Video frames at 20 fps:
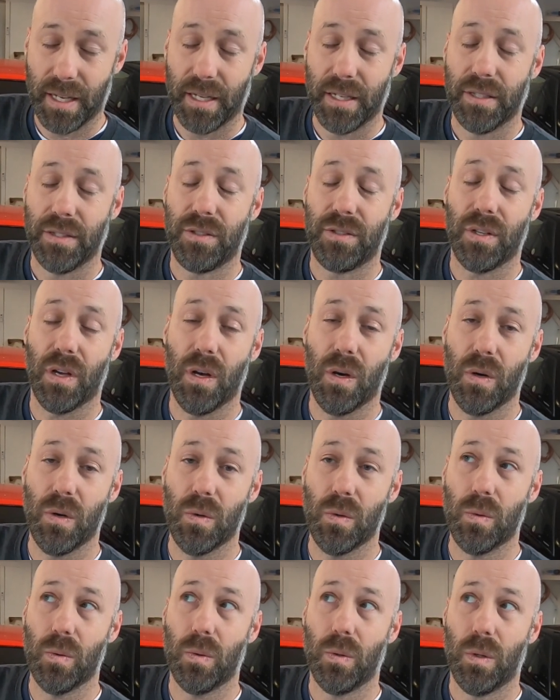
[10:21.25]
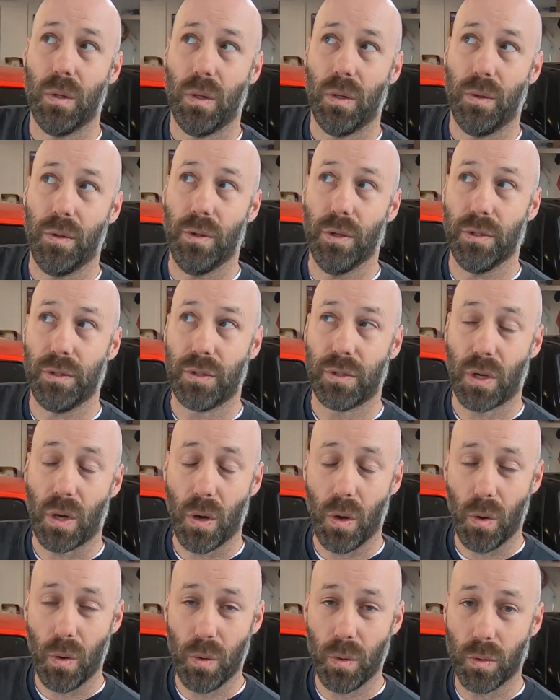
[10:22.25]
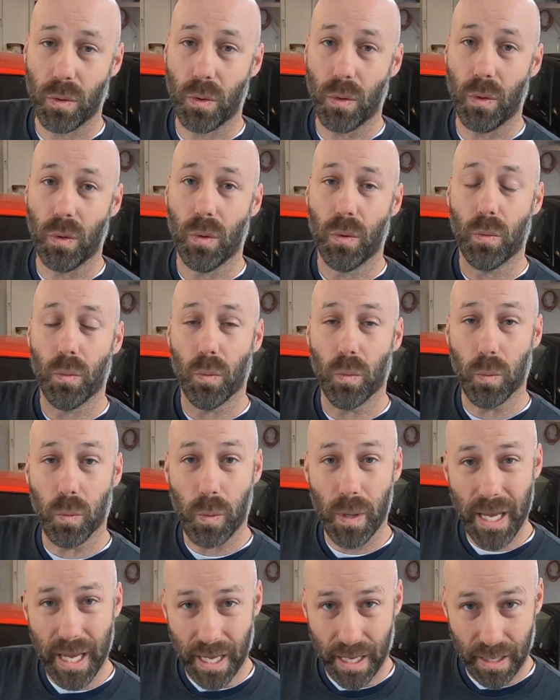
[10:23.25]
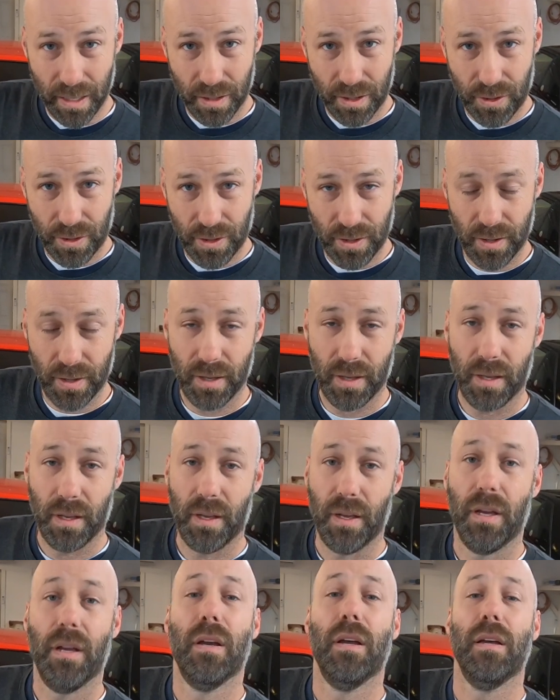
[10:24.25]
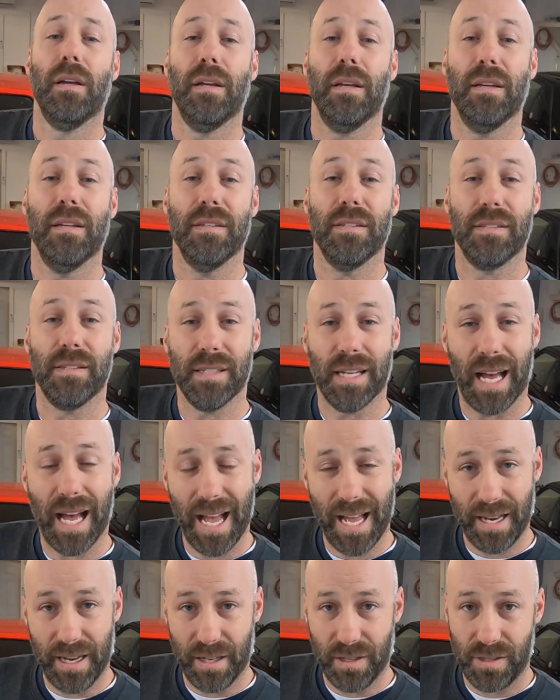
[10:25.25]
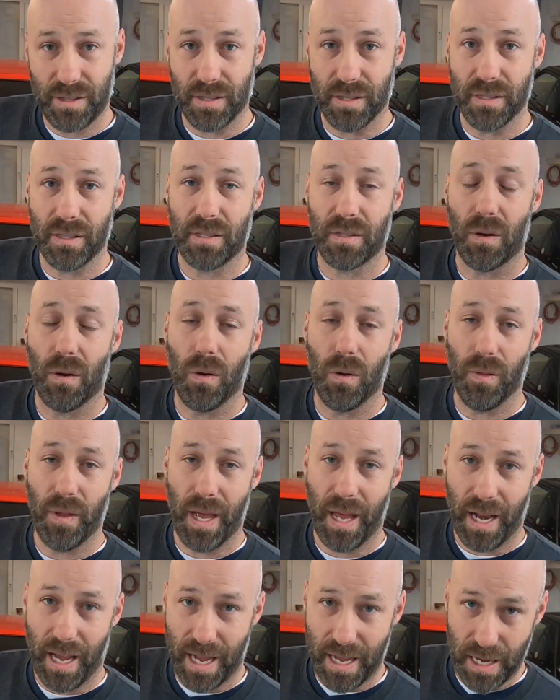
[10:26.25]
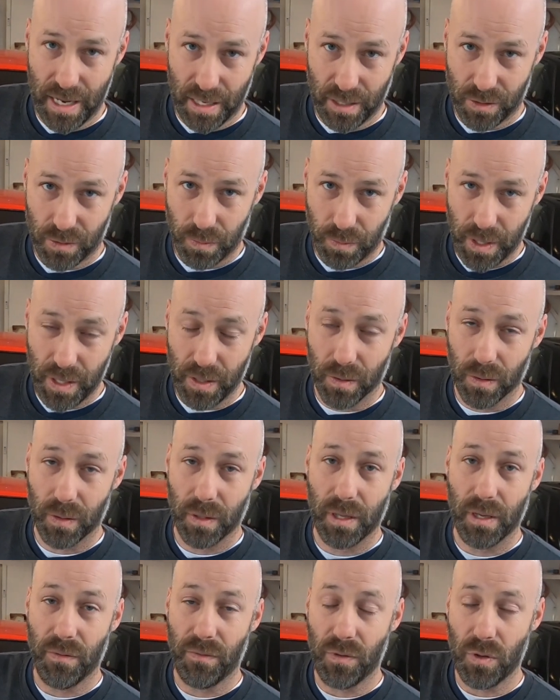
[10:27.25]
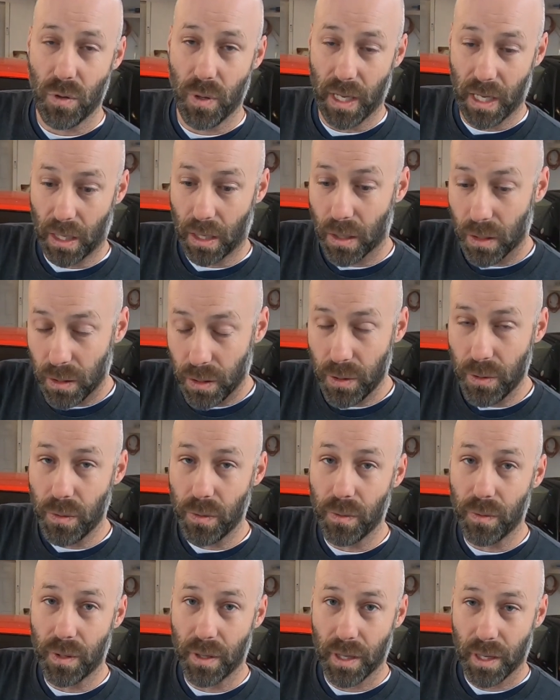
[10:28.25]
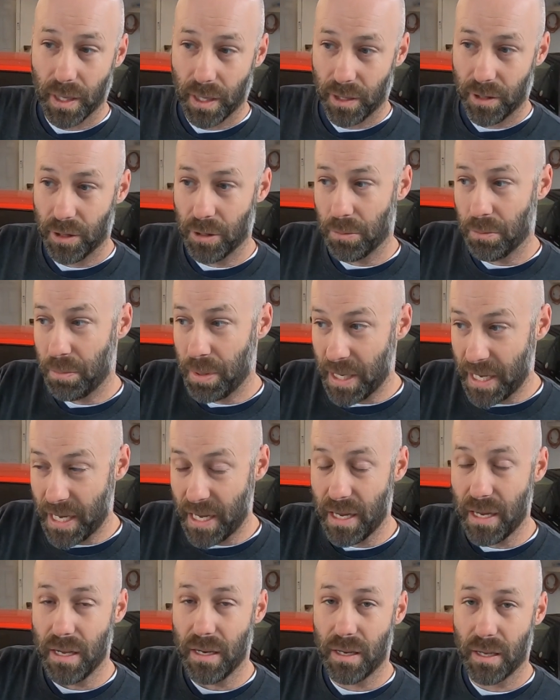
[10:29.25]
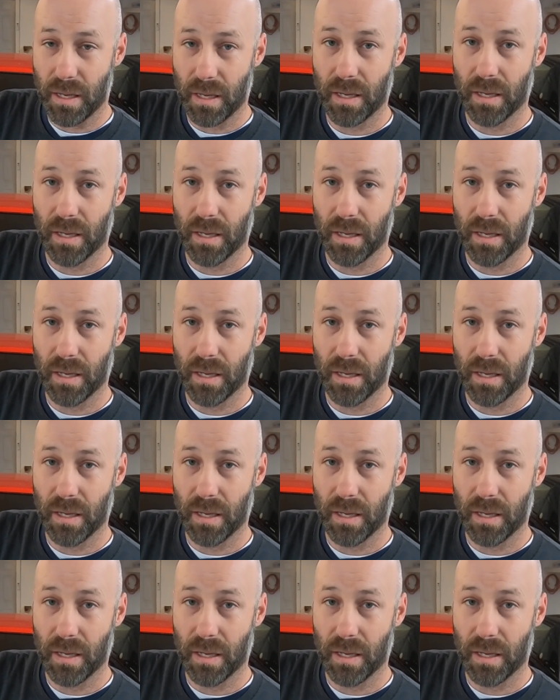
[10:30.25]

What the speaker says: So the total width is 9 inches on that 8-inch wheel if you include the bead